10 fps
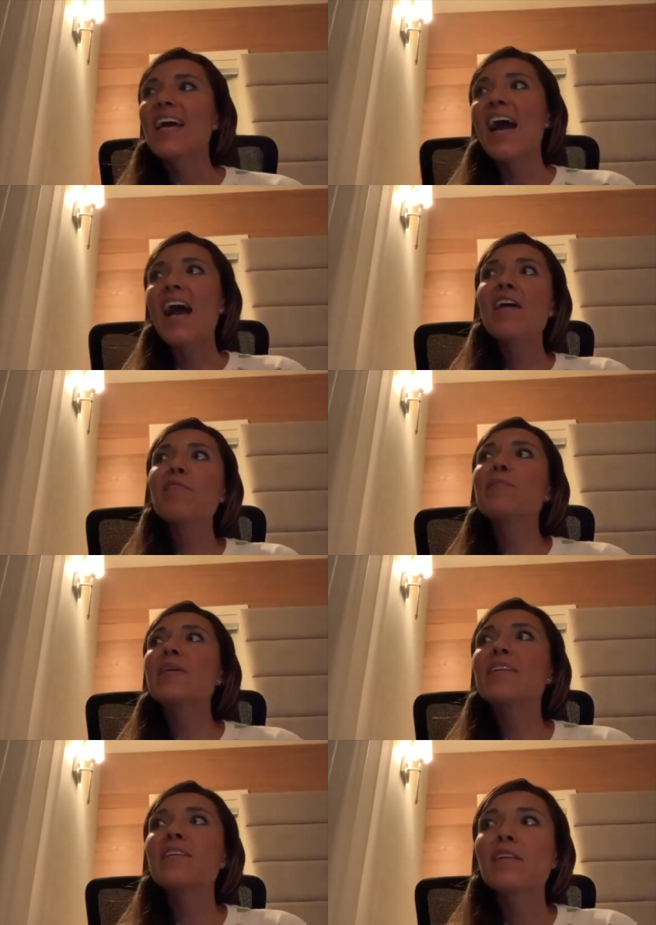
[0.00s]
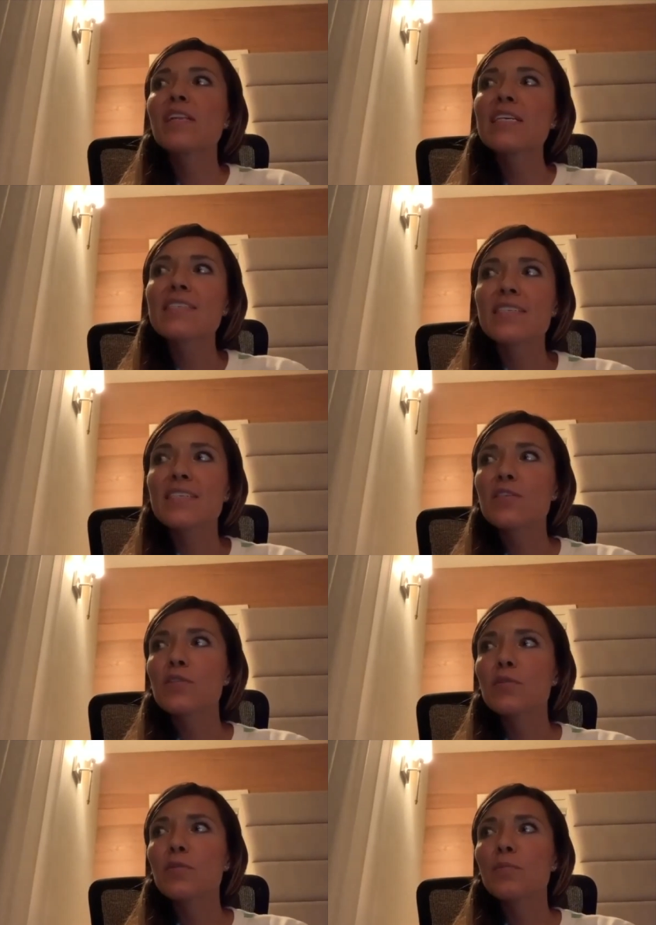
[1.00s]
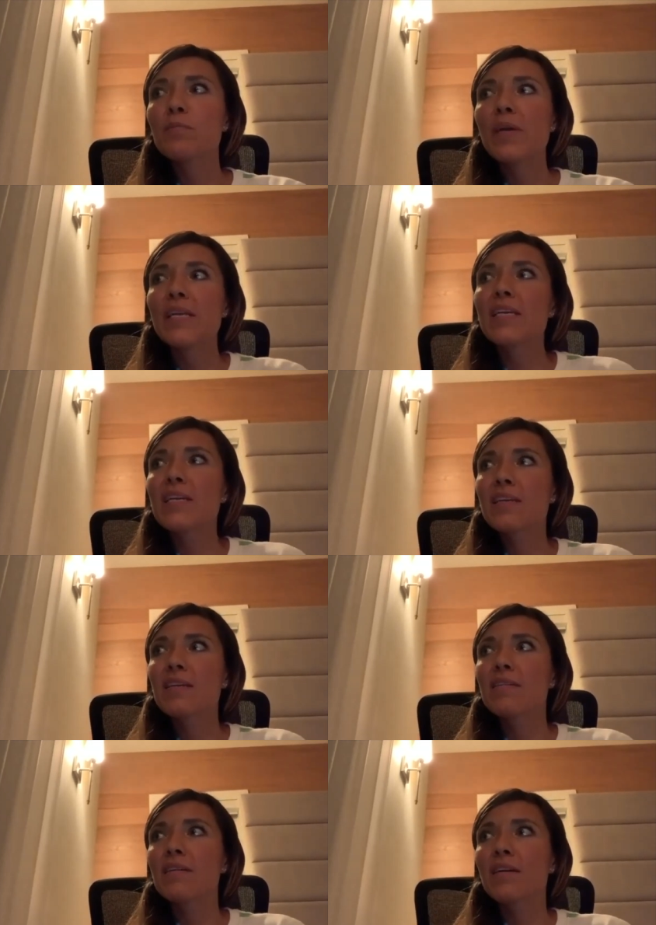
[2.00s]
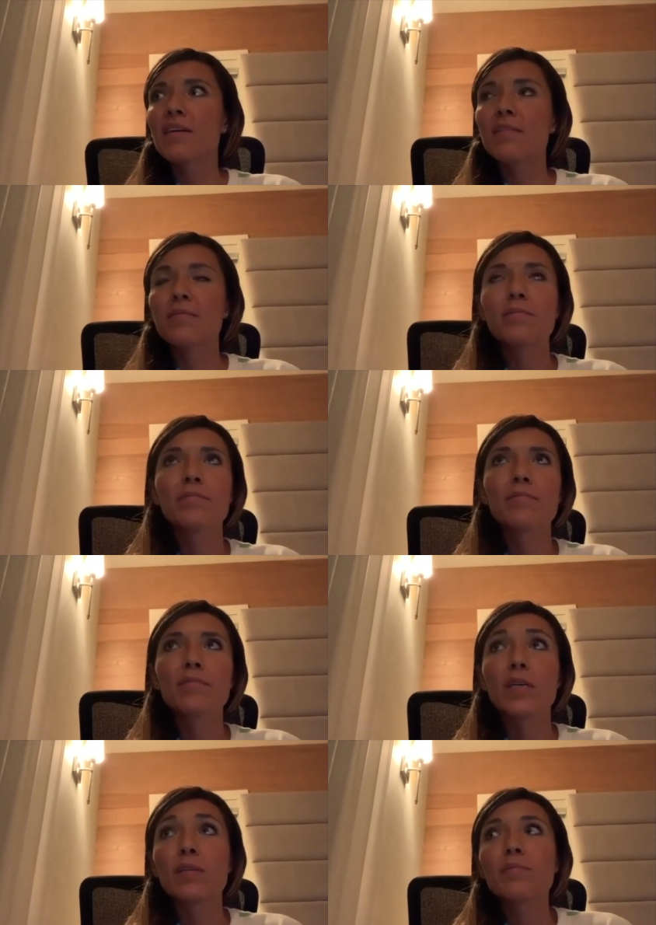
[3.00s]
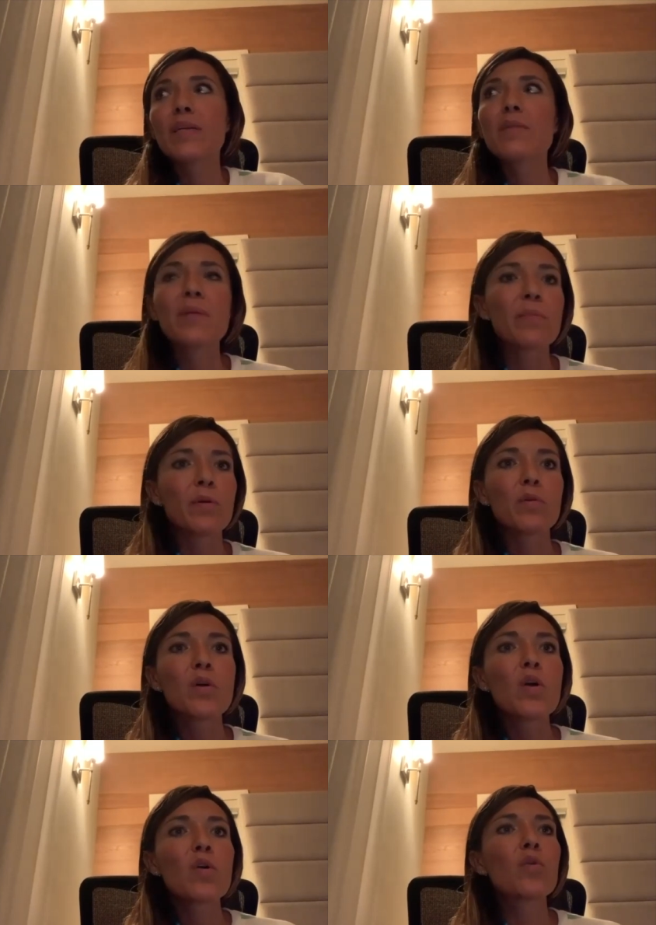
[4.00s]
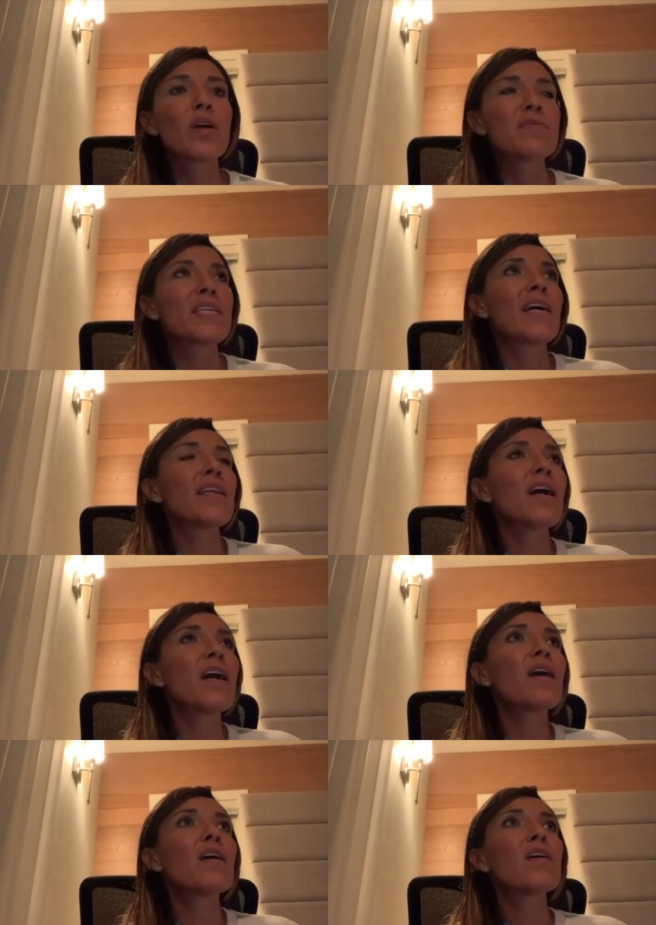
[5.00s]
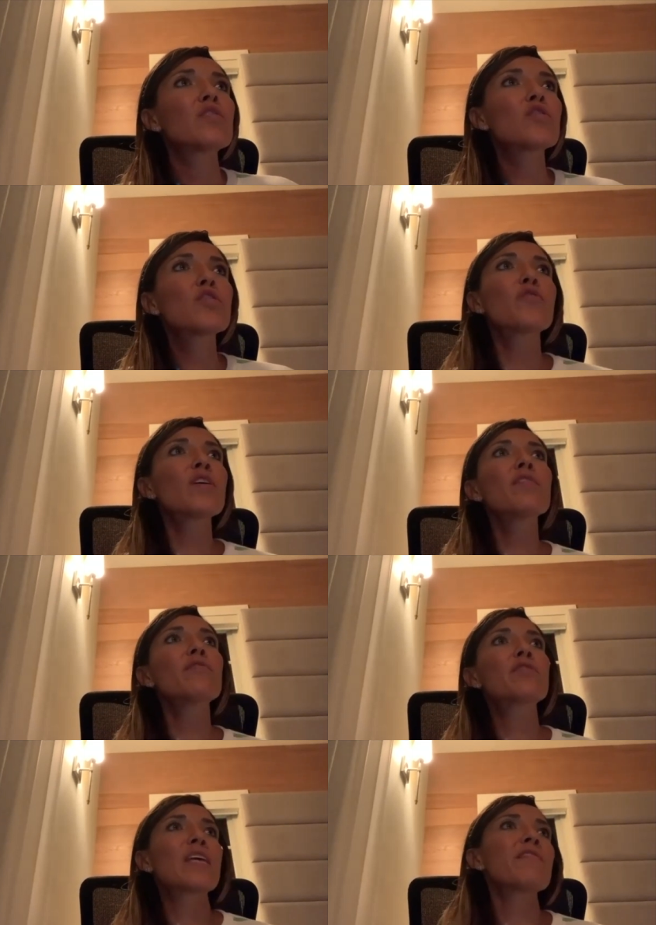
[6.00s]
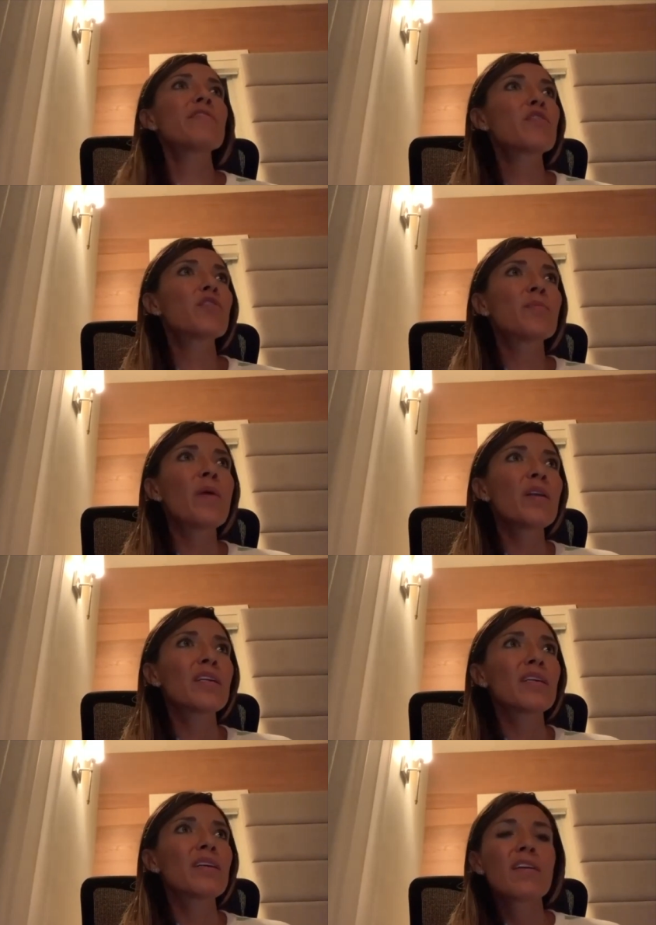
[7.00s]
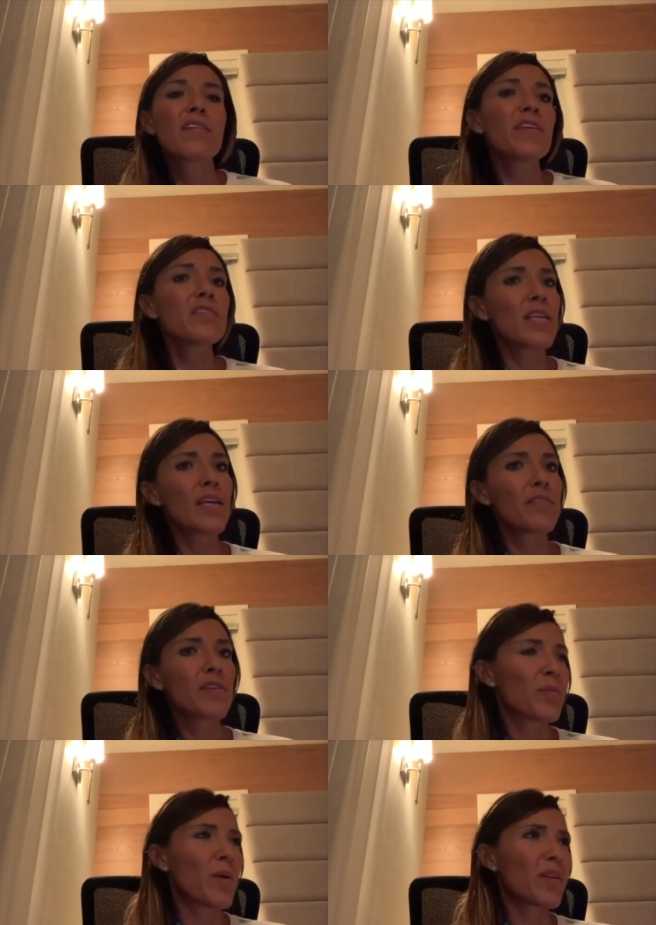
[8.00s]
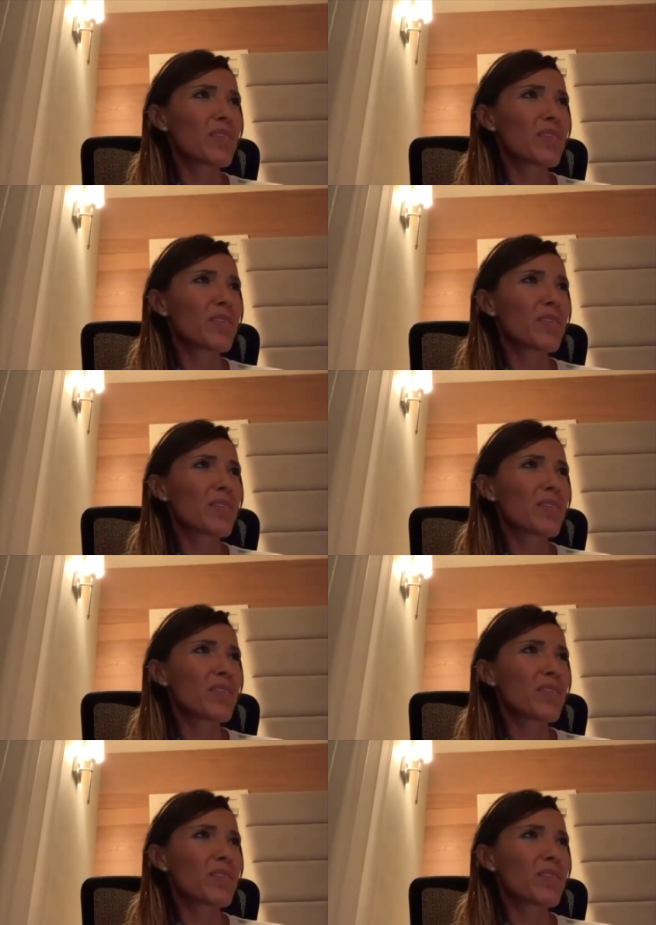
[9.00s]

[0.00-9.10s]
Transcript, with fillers: I have been listening to many um, well many people have said, uh, just feel safe in your body. Feel safe in your body.